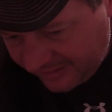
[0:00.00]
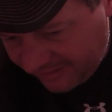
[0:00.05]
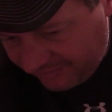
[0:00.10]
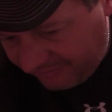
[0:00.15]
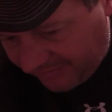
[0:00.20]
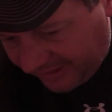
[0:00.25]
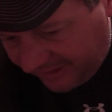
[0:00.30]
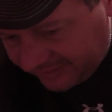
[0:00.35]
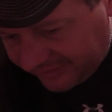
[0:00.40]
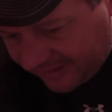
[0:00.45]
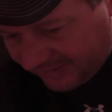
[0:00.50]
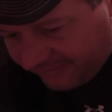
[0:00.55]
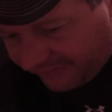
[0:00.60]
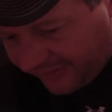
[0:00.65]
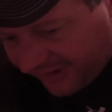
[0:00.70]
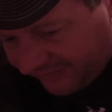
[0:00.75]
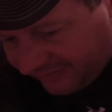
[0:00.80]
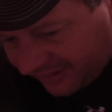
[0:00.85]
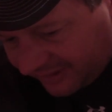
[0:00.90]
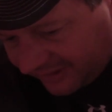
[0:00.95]
all-time
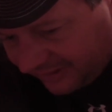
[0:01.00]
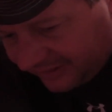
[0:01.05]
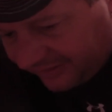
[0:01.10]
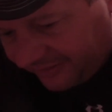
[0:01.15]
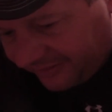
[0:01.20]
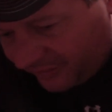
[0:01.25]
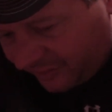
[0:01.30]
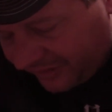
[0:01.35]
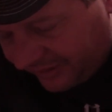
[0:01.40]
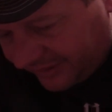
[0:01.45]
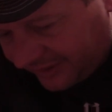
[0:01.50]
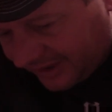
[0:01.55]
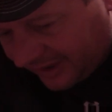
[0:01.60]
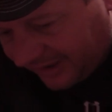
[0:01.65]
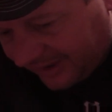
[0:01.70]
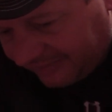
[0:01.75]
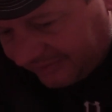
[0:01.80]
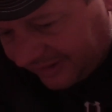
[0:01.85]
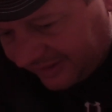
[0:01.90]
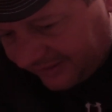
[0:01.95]
favorite color in the
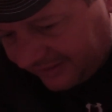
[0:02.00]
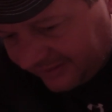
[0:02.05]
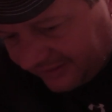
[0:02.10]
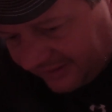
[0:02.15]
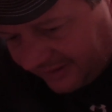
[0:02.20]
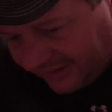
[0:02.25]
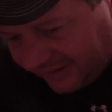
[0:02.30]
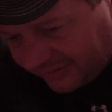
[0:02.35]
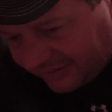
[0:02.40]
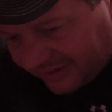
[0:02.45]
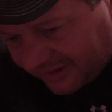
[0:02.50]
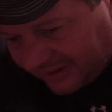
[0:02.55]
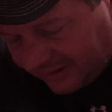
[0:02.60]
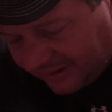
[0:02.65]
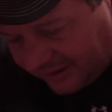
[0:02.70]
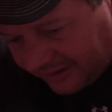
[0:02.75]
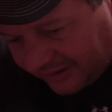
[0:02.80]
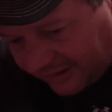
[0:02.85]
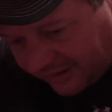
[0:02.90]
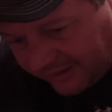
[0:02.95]
wintertime, and I used to get a
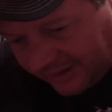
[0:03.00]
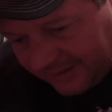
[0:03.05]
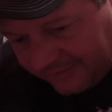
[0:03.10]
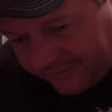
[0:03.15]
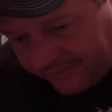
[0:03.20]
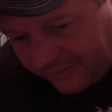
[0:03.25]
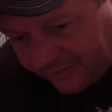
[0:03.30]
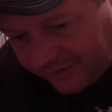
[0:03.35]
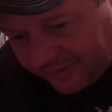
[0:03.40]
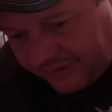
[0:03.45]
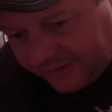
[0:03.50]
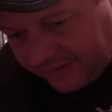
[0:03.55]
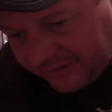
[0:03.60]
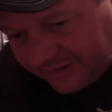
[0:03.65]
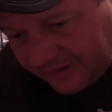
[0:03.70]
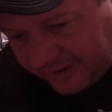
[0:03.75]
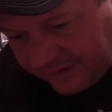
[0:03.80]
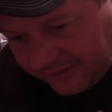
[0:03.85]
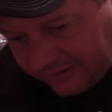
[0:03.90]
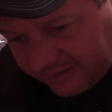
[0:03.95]
lot of crap for it
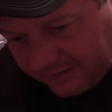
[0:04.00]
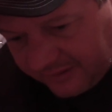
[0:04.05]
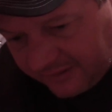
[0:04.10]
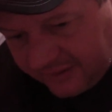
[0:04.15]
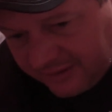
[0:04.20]
until,